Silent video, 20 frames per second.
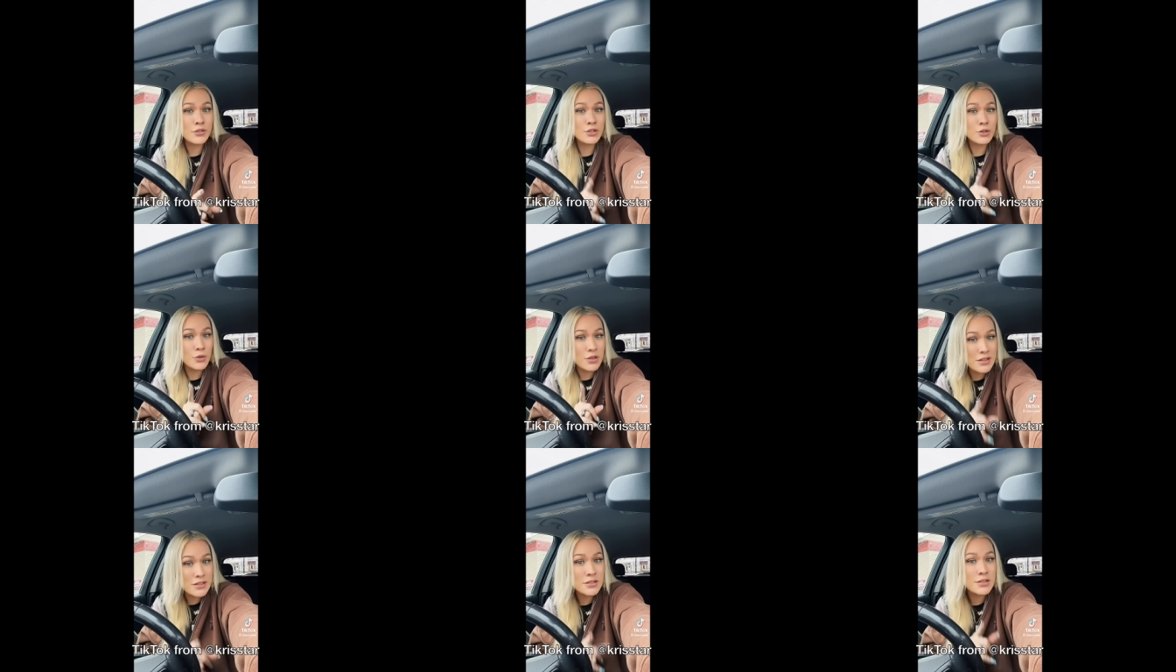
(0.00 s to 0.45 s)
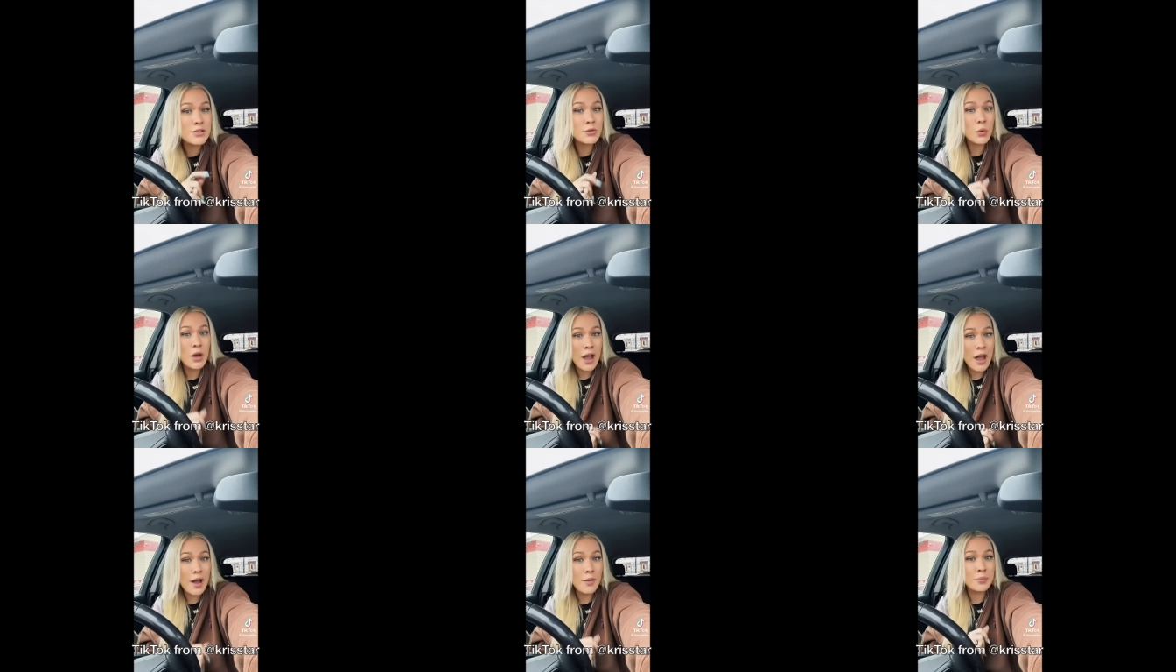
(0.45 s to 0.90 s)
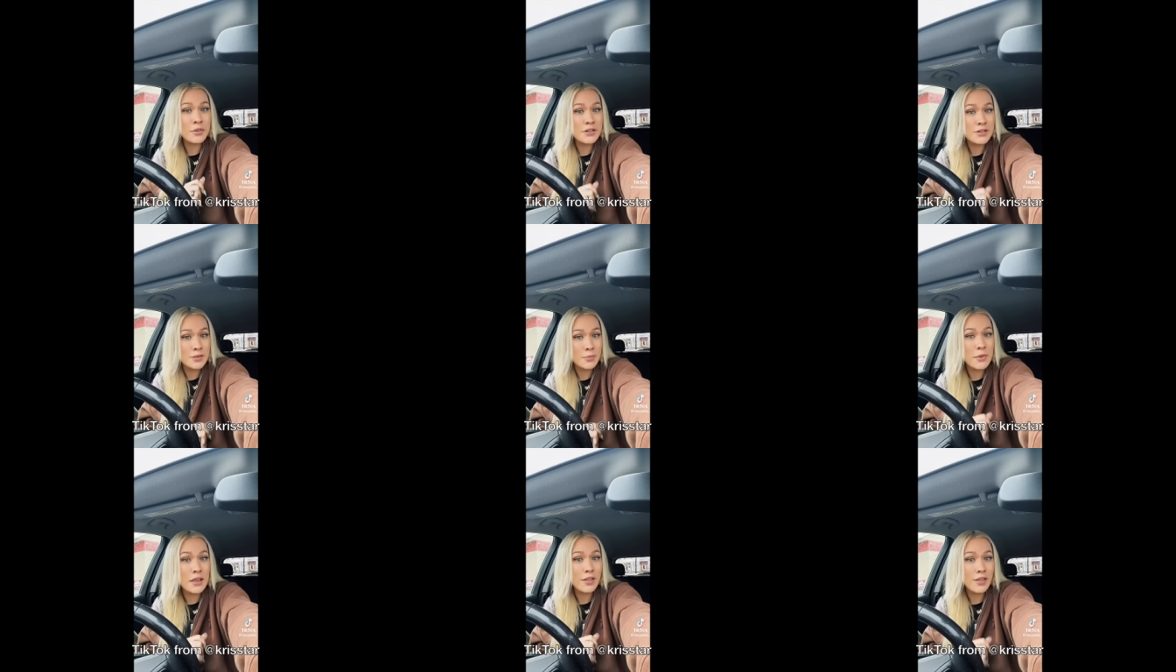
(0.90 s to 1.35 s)
So this is what
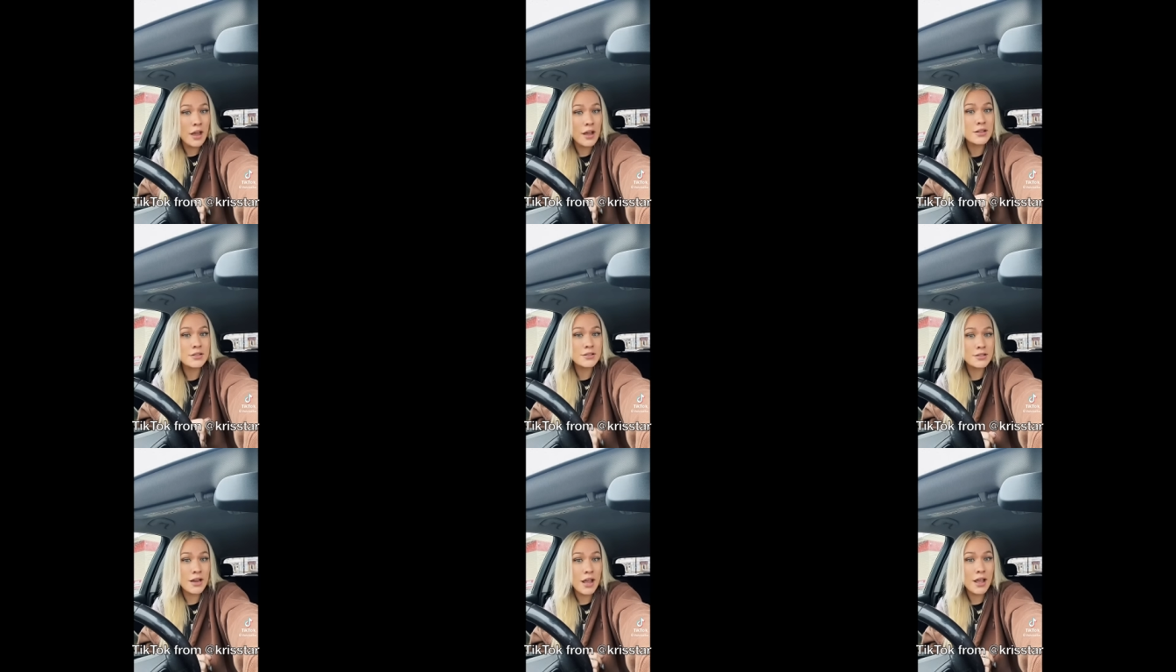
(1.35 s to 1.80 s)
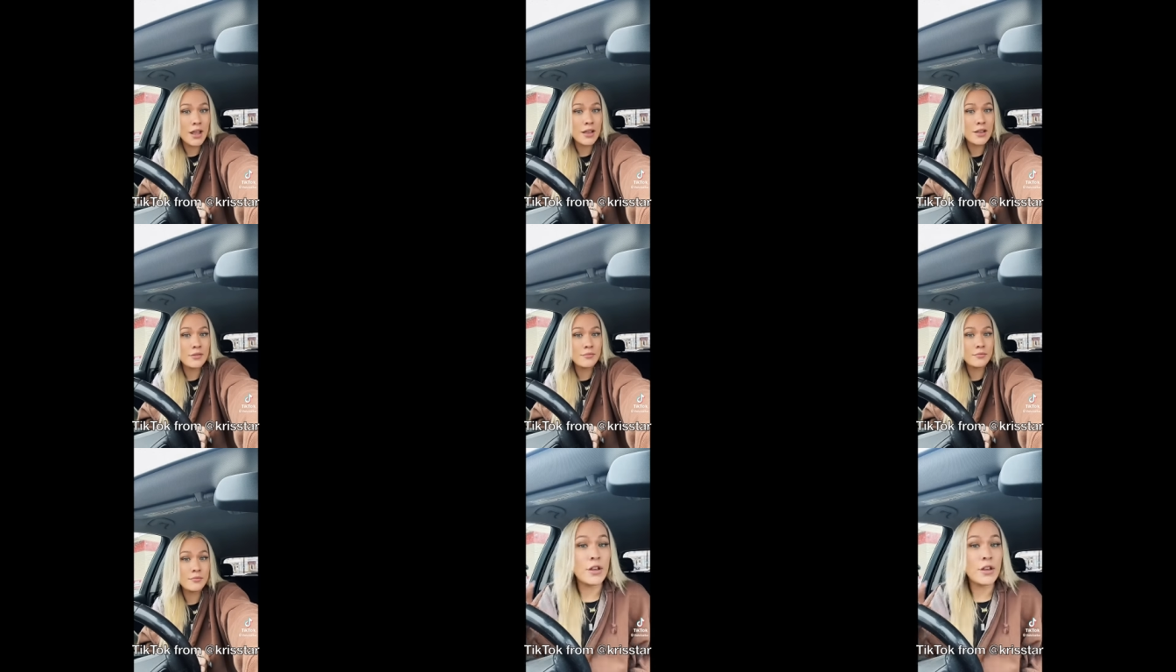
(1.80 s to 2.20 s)
happened to me last night.